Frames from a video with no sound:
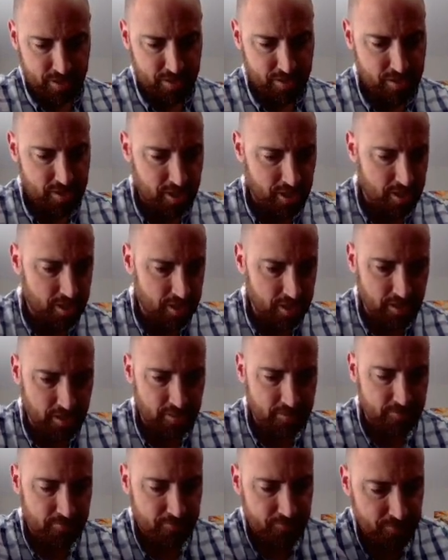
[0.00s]
a second
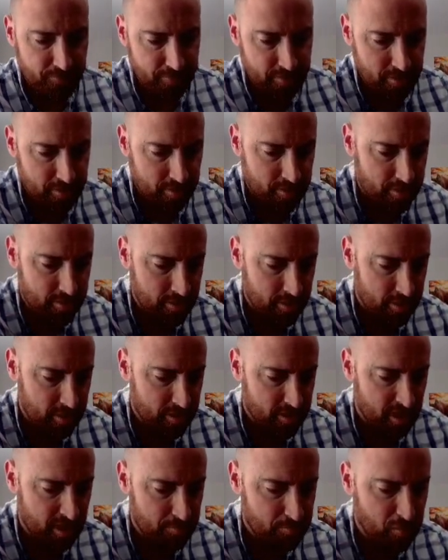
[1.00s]
here.
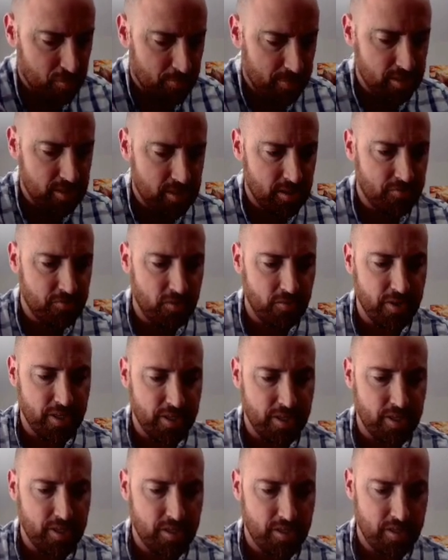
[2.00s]
Can I put my stuff over
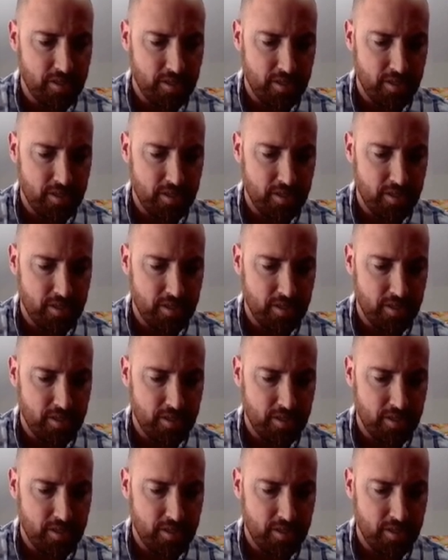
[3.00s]
here?